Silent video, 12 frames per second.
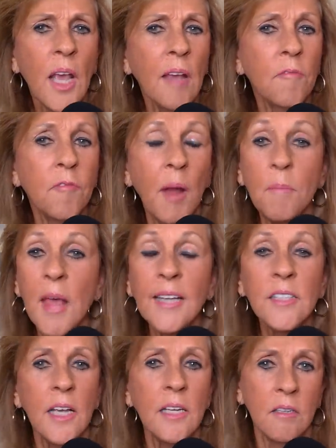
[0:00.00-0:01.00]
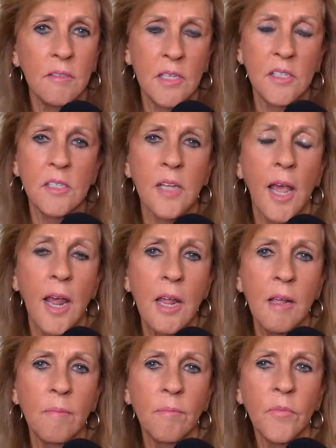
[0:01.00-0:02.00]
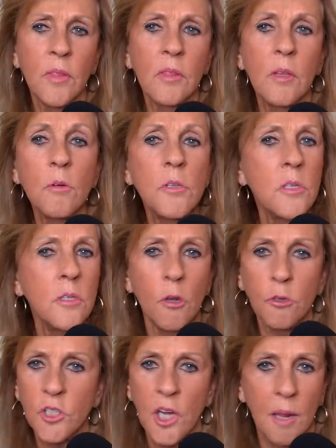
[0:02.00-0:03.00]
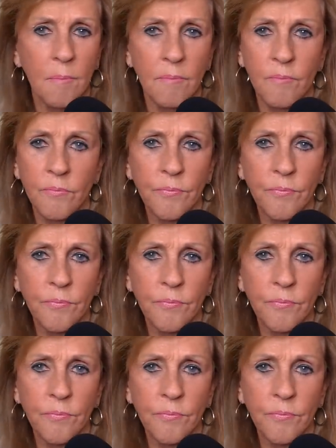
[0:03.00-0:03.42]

And from that day to this day, there is no shame